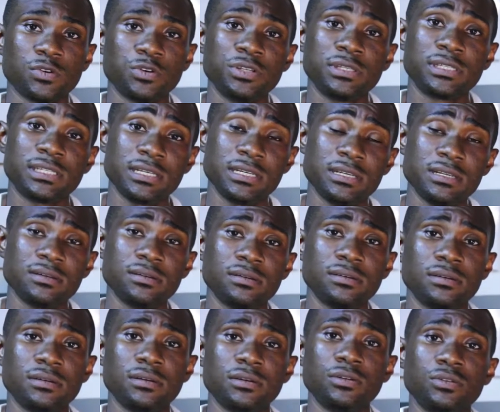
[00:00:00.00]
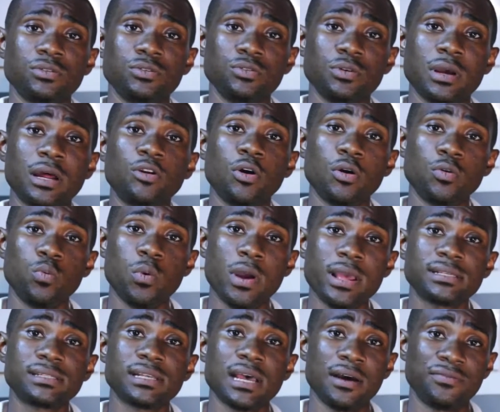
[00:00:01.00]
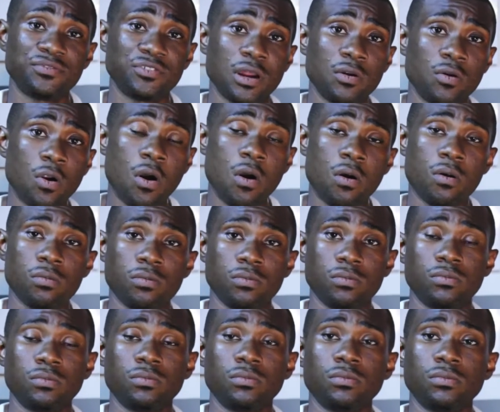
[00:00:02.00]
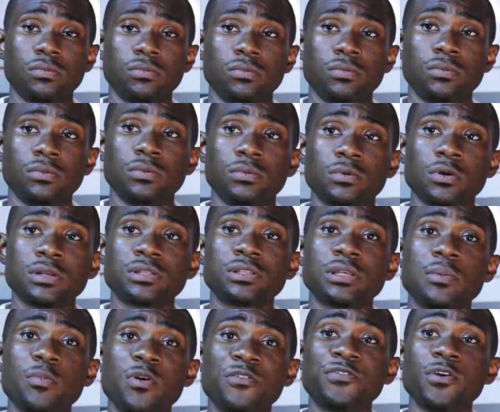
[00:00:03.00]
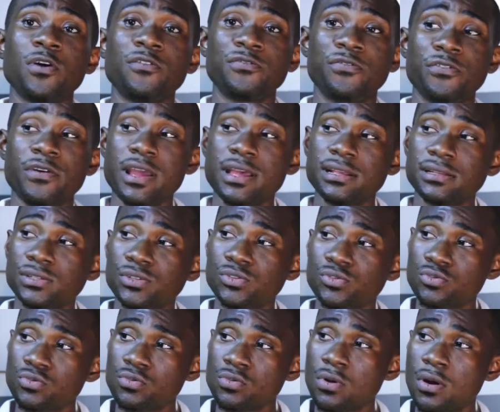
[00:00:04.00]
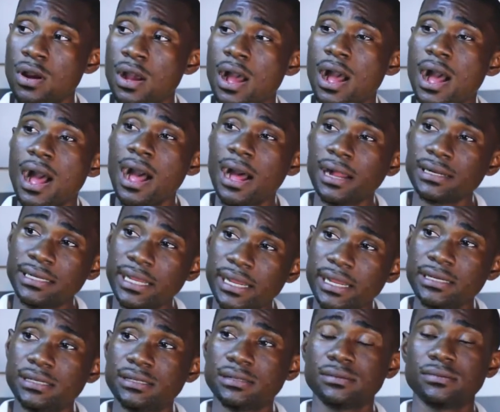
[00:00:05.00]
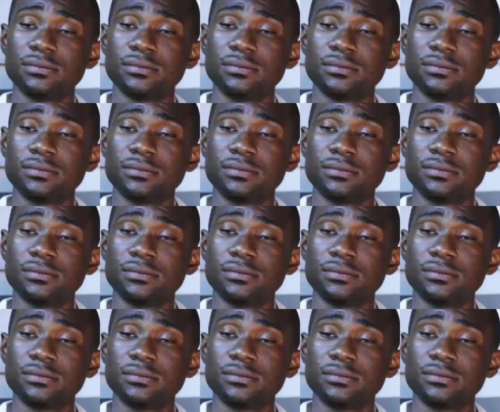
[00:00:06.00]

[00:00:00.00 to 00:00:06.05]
you see, you are not worse after all. Because some of your friends too are dead.